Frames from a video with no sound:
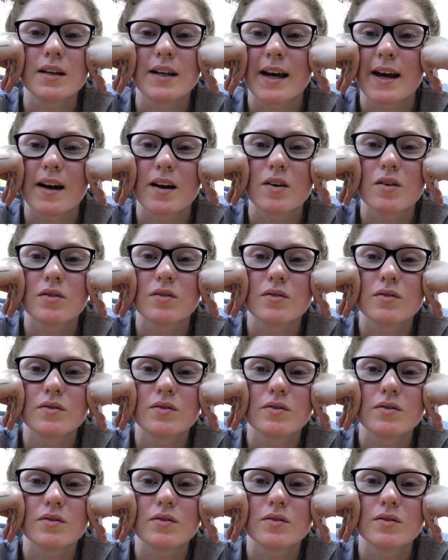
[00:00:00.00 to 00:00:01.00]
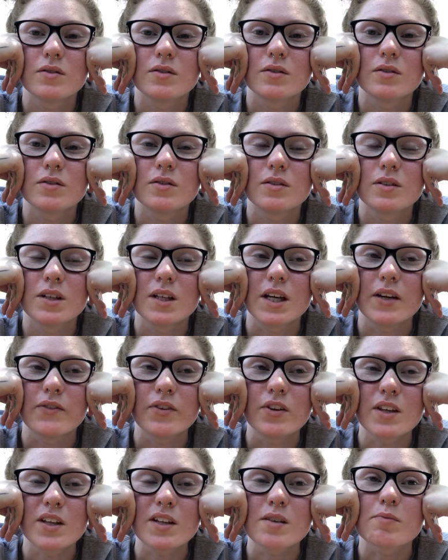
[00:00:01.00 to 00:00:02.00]
Now,
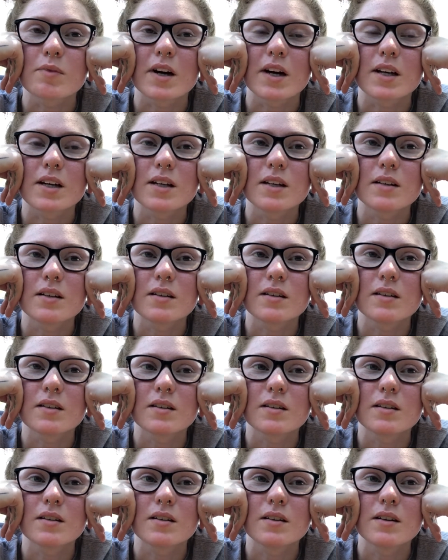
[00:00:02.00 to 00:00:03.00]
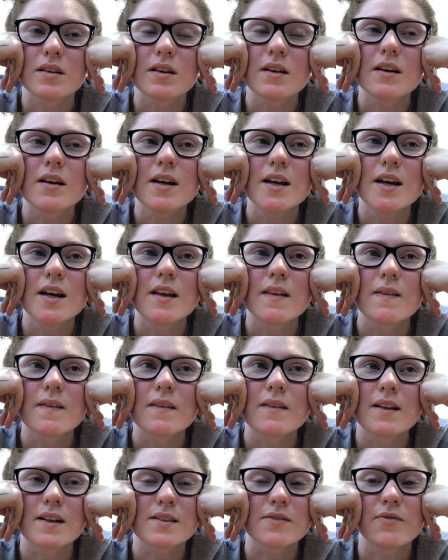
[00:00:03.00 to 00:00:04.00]
if you think about it,
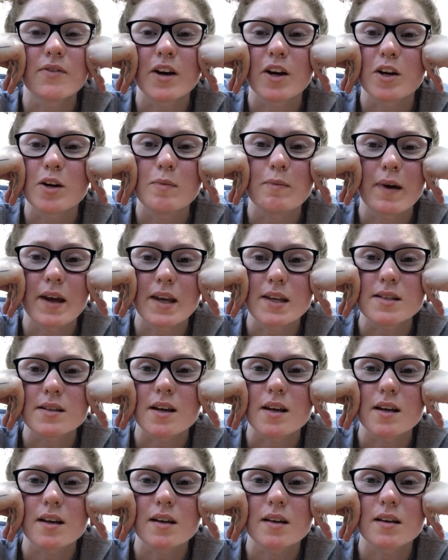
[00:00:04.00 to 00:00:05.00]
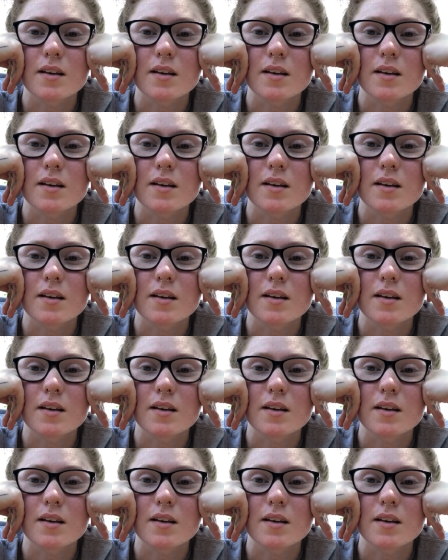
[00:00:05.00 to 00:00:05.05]
that's very basic.